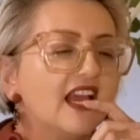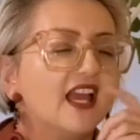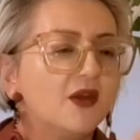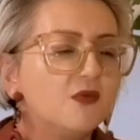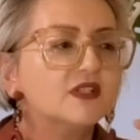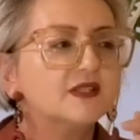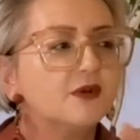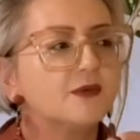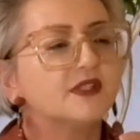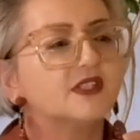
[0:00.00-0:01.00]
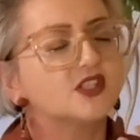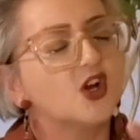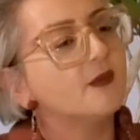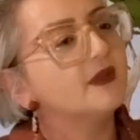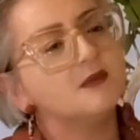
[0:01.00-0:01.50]
It was a moment in
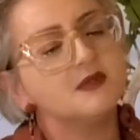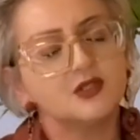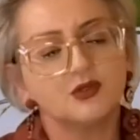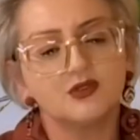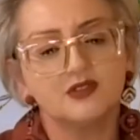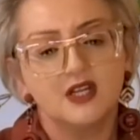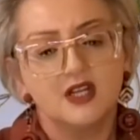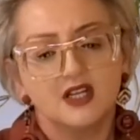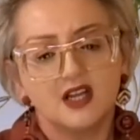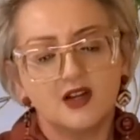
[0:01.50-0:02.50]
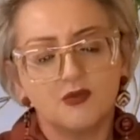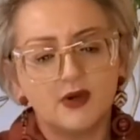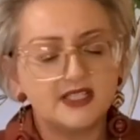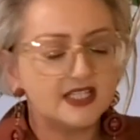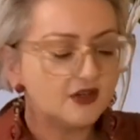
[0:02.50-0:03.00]
time, and then we sort of kind of
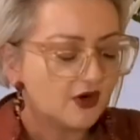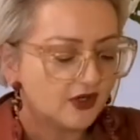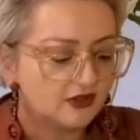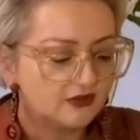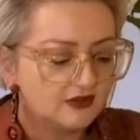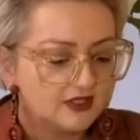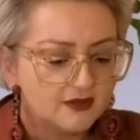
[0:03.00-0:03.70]
went our own